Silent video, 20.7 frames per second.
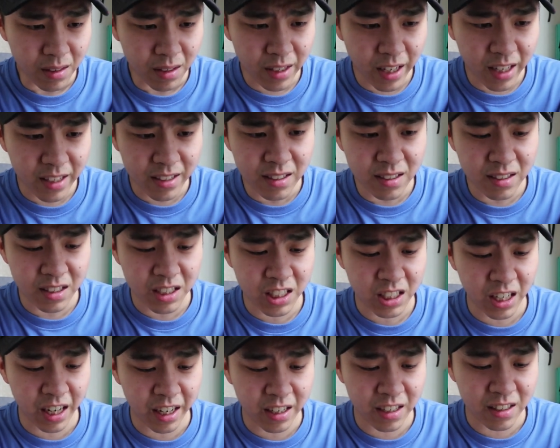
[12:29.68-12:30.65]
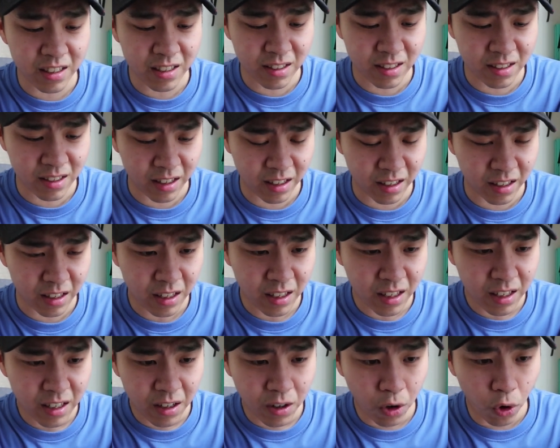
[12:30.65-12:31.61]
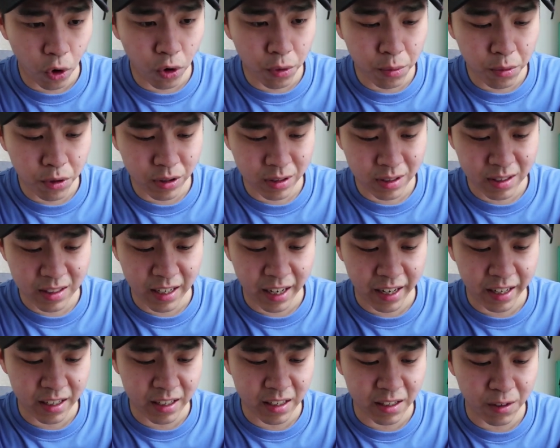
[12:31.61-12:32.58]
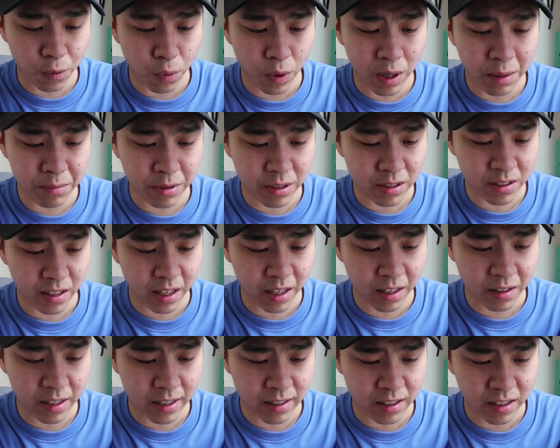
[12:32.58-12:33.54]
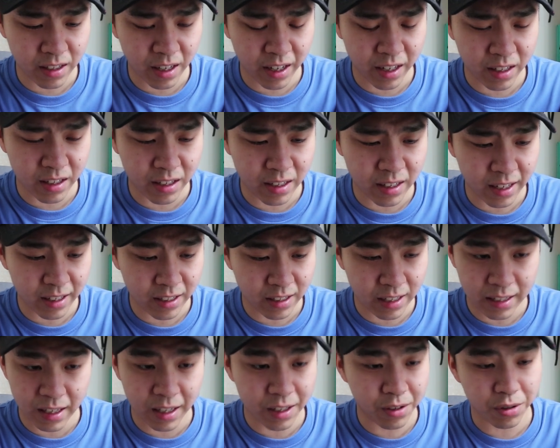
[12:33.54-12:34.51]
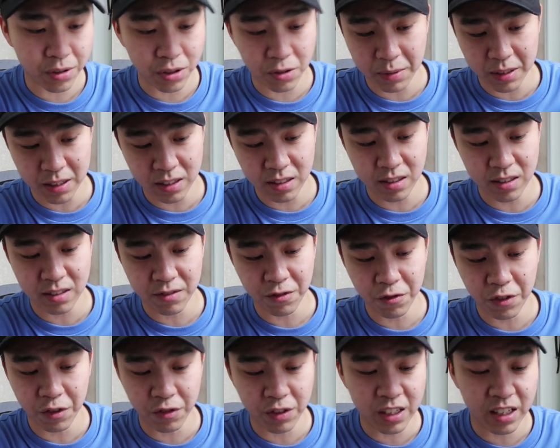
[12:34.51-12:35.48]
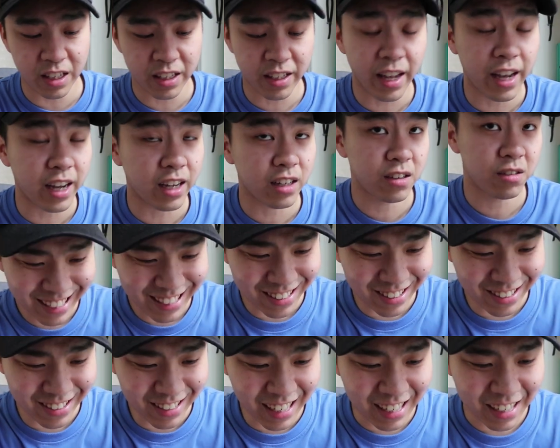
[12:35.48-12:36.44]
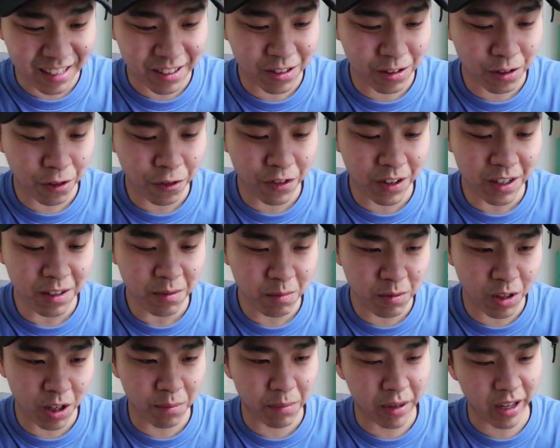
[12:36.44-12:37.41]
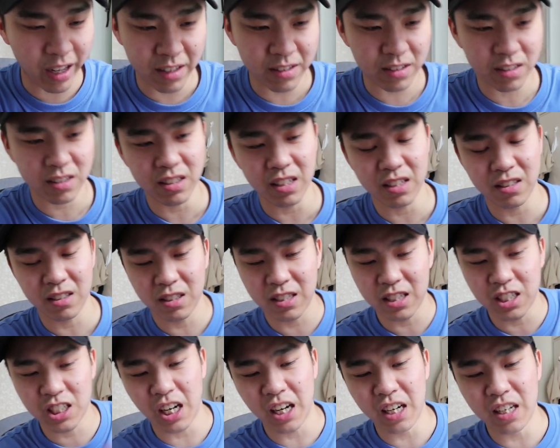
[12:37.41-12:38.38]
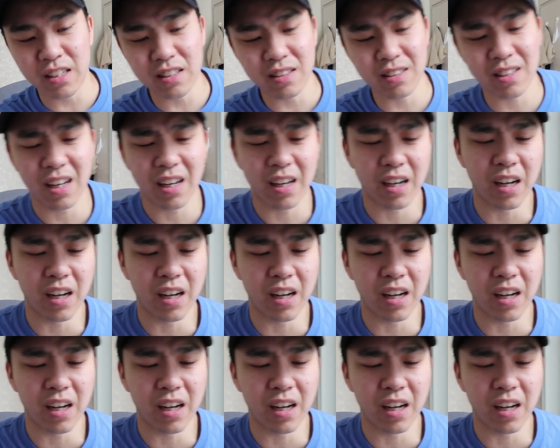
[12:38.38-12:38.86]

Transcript: Yeah, this is a shiny. This is a almost 91%, I think 89, I don't know, but this is 15 attack. So yeah, so far, not bad. 6 shinies,